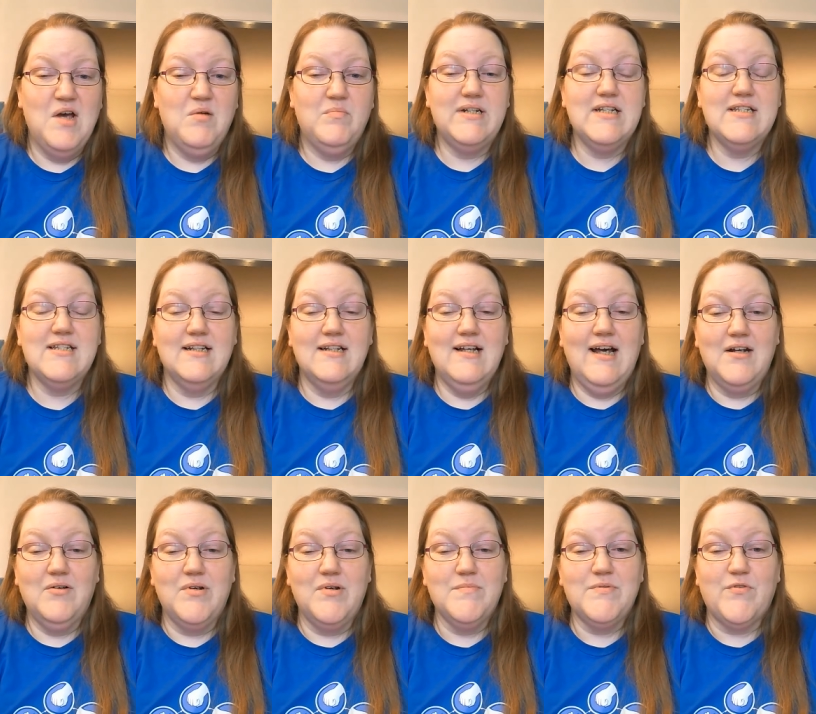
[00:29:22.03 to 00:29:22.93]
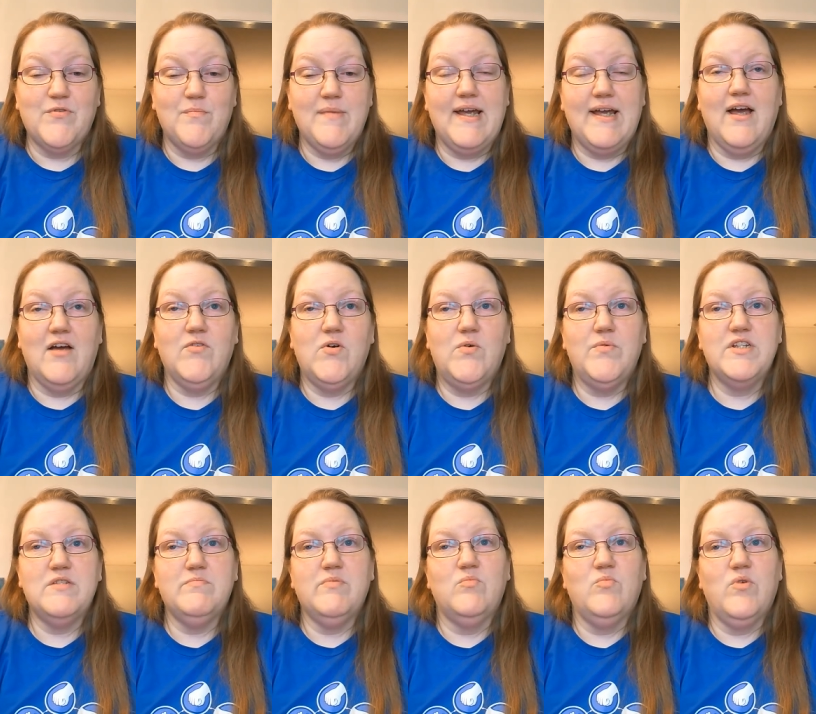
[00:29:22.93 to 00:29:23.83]
but it's a lot of whips for me. I've
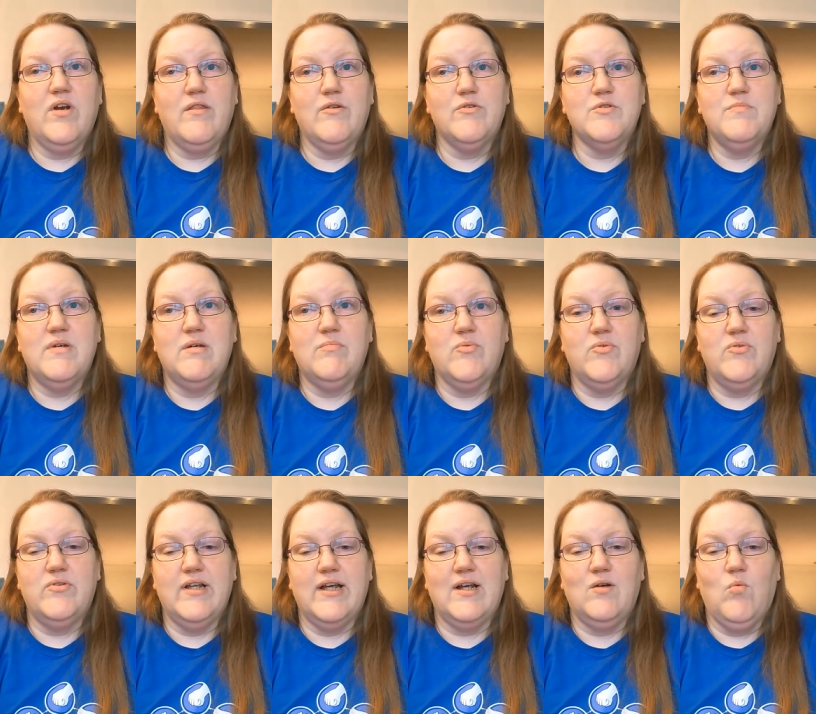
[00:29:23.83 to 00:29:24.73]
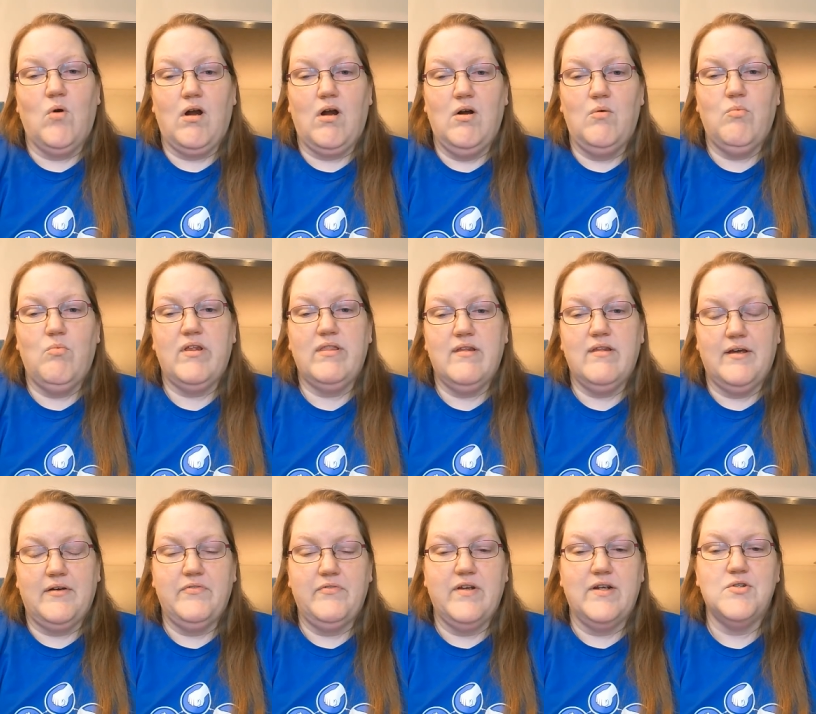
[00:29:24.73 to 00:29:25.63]
always been one of those people like work on one
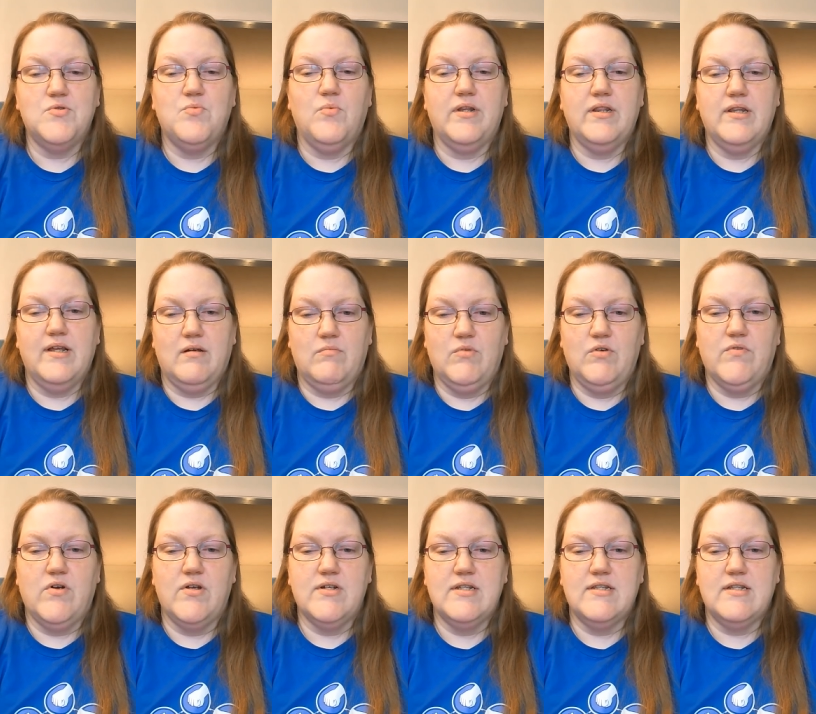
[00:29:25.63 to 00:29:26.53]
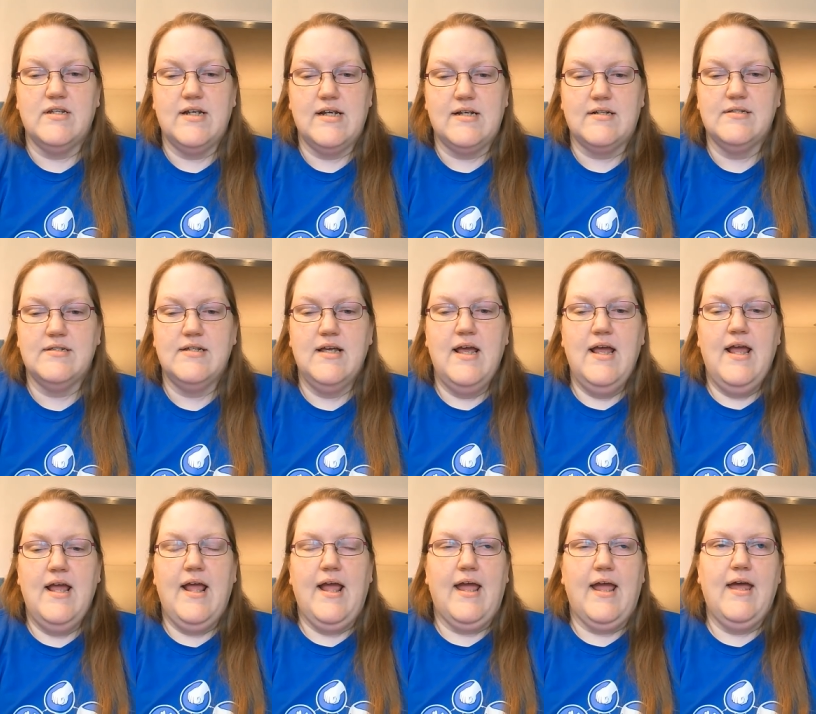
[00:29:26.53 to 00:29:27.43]
thing, finish one thing, move on to the next.
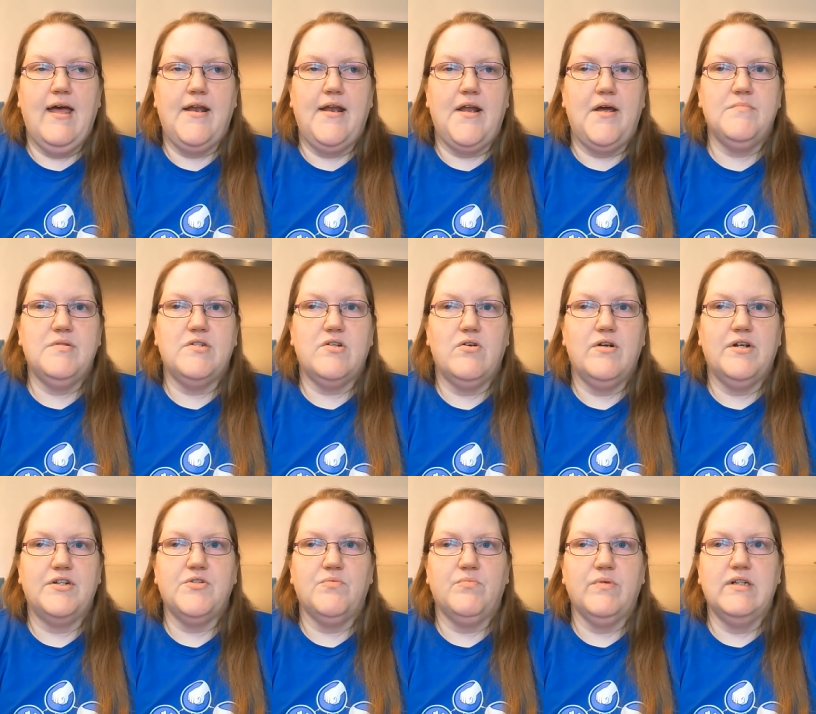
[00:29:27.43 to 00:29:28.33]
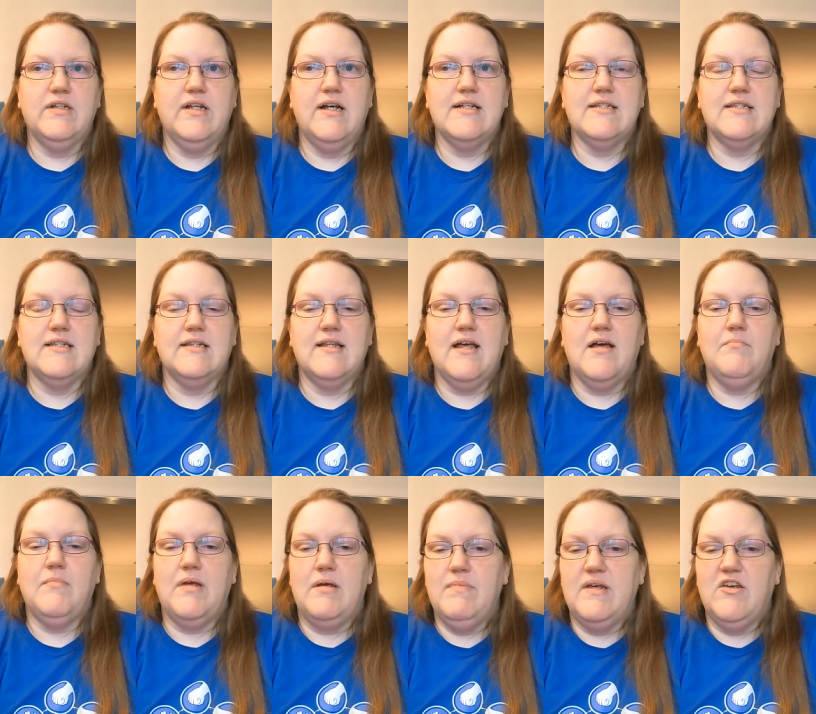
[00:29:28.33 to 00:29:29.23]
And I'm starting to realize that
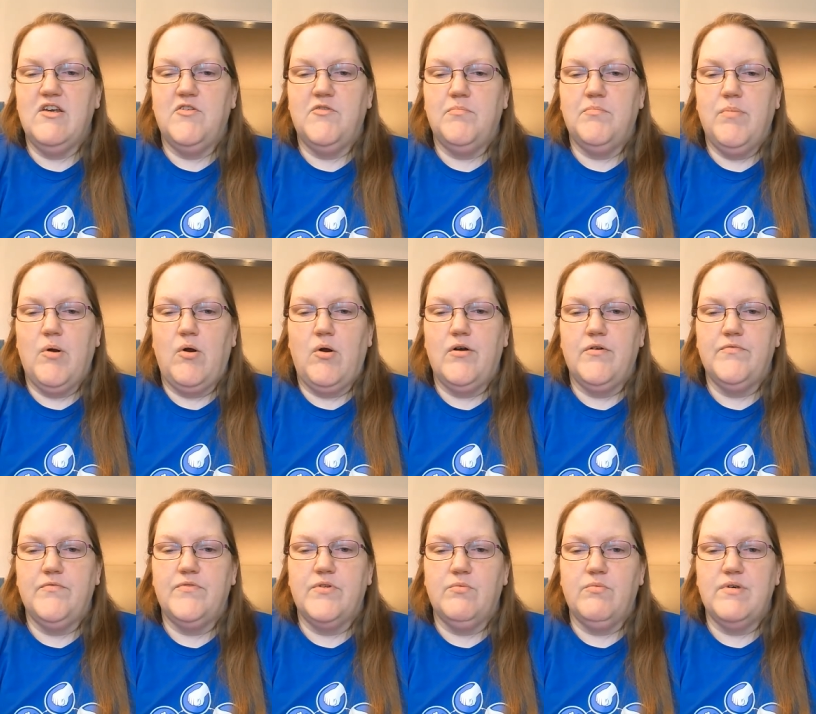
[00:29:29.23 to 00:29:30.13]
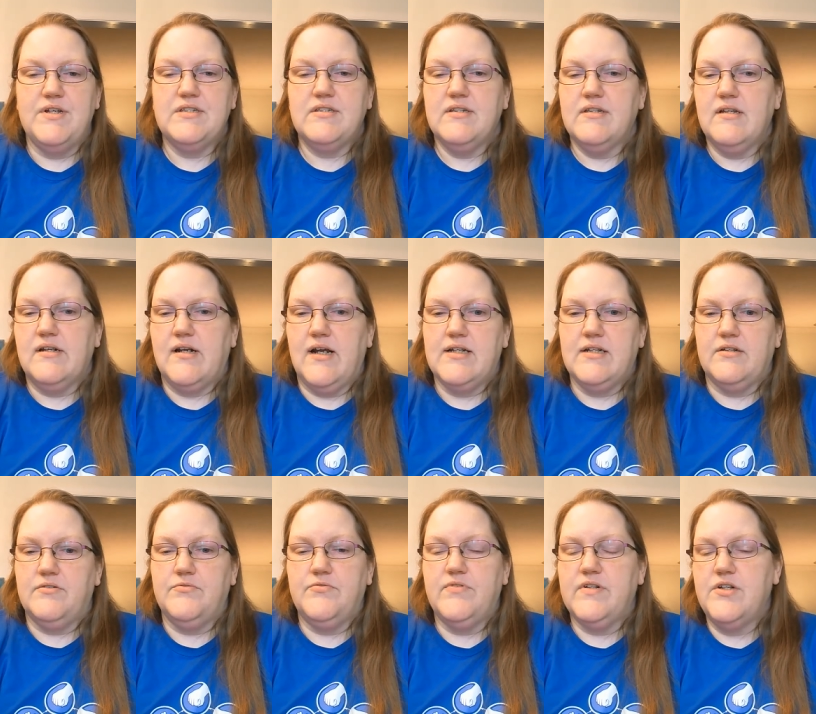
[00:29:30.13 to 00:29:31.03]
that may be part of the reason that I
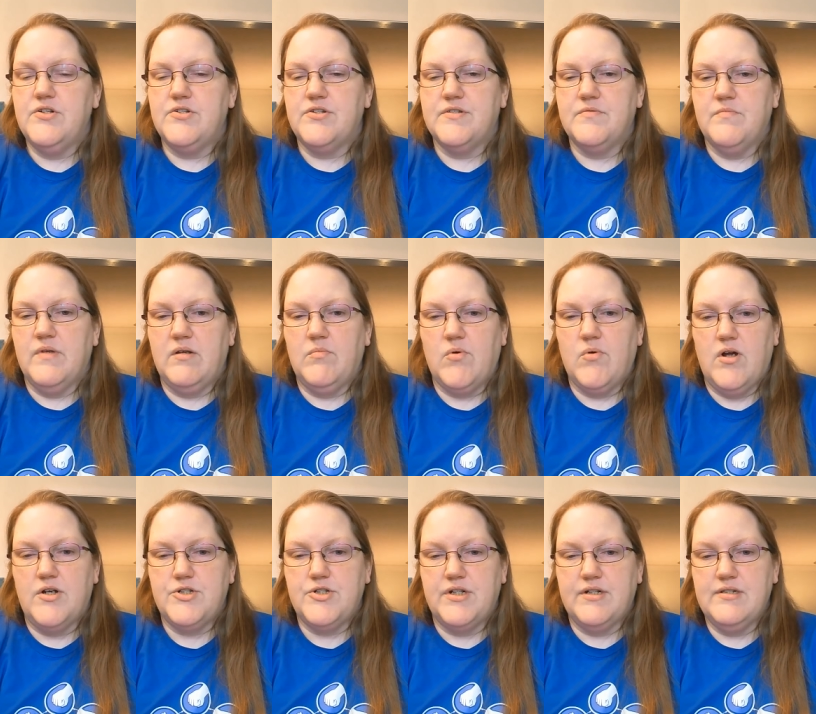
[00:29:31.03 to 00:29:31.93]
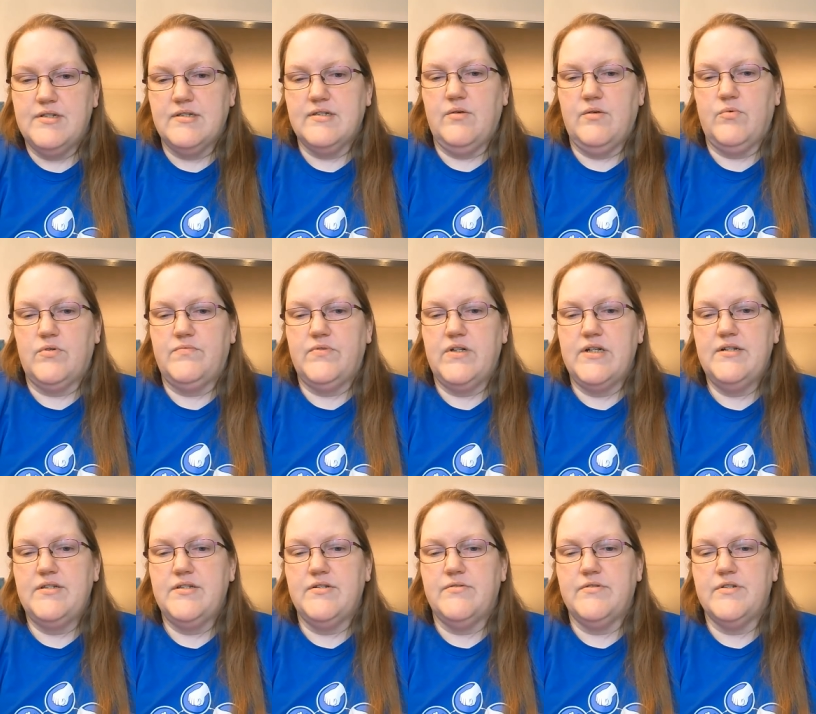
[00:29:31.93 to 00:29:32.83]
didn't finish as many projects as I would have
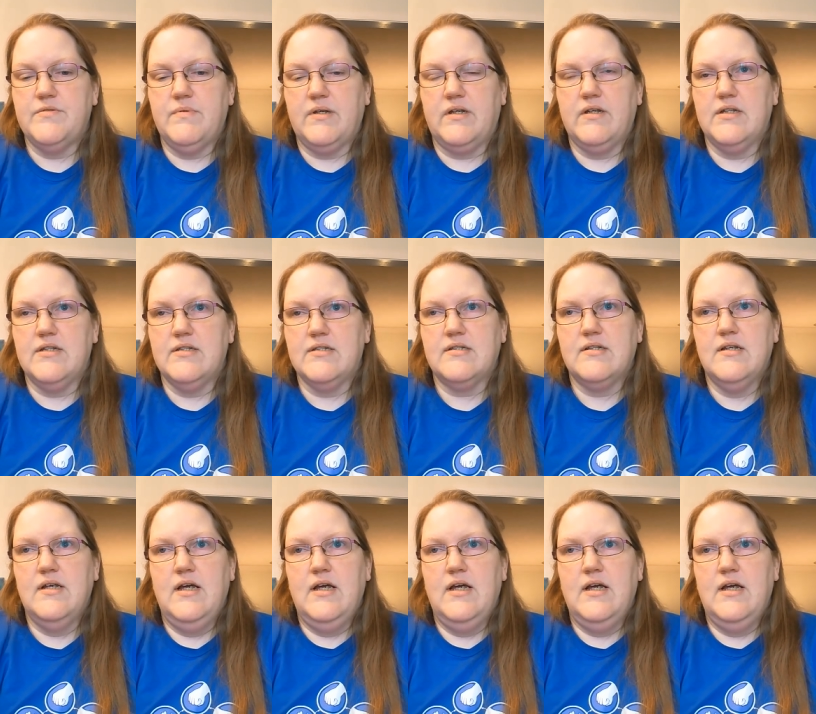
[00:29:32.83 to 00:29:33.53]
liked to is because